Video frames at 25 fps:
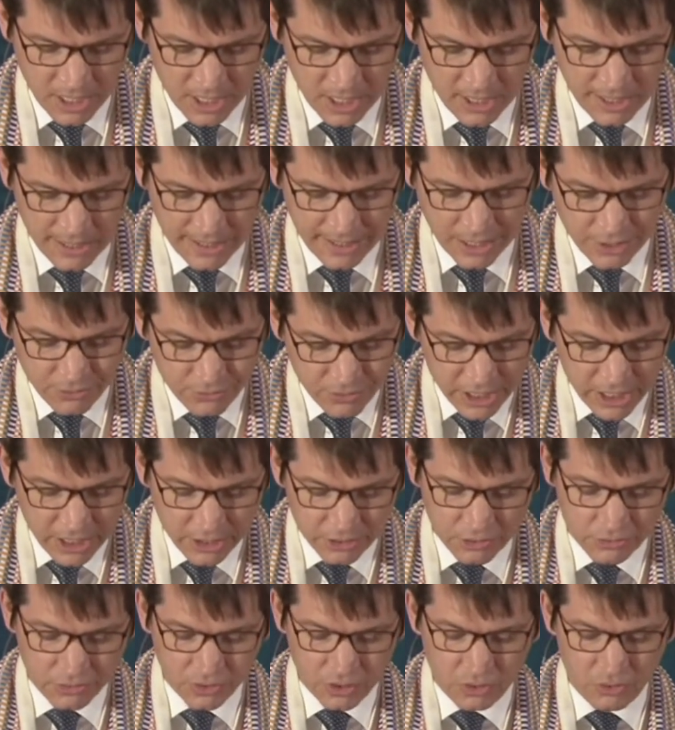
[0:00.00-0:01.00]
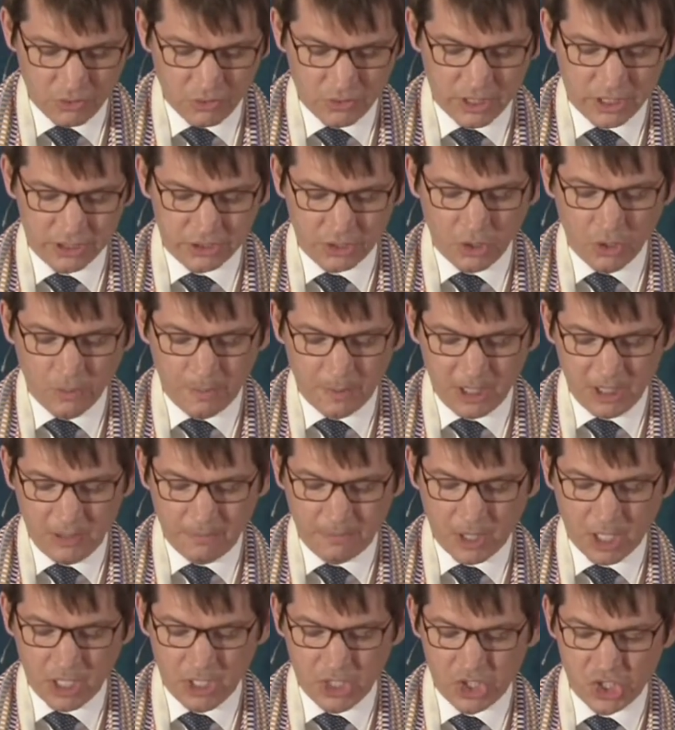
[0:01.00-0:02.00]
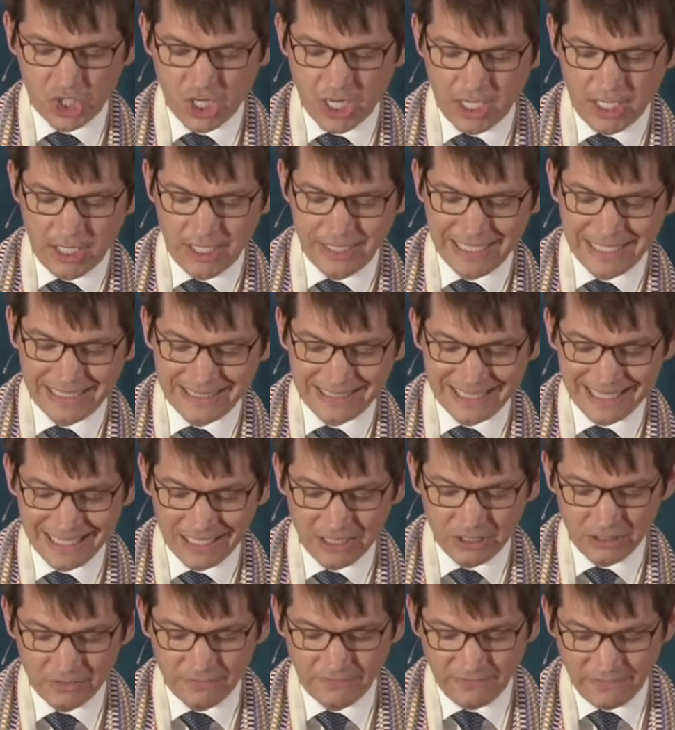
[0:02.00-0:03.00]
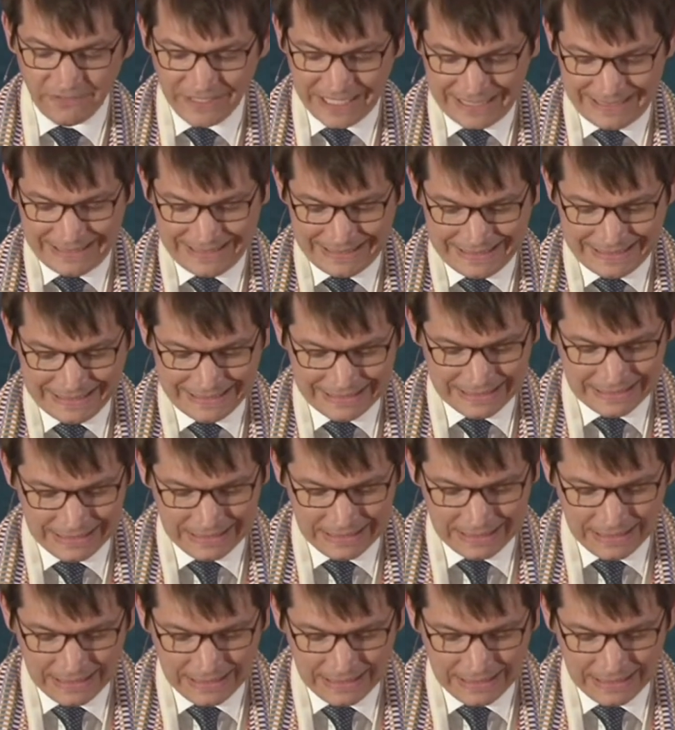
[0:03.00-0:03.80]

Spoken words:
And reading through this opening parsha, that title fits.